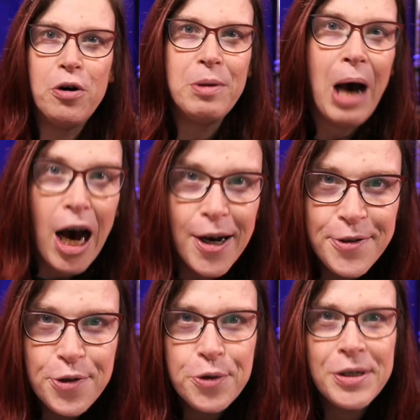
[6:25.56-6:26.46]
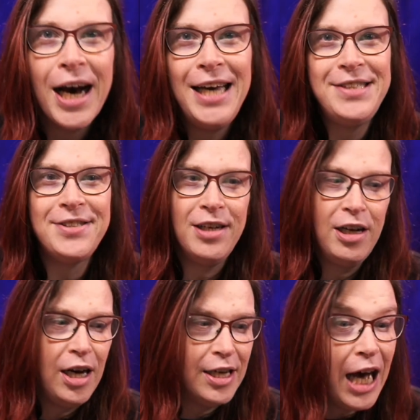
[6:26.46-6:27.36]
how-to guides
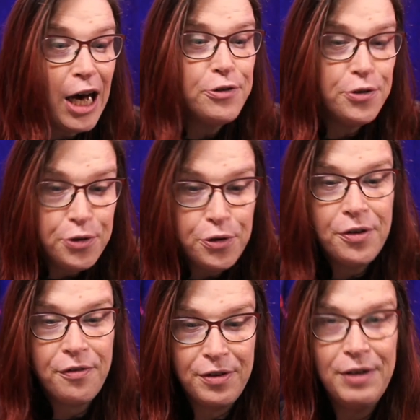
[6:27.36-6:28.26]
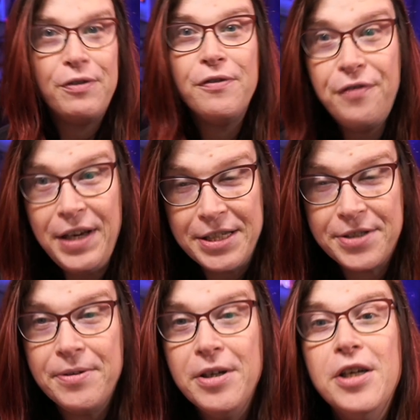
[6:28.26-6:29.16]
on how to do the different things.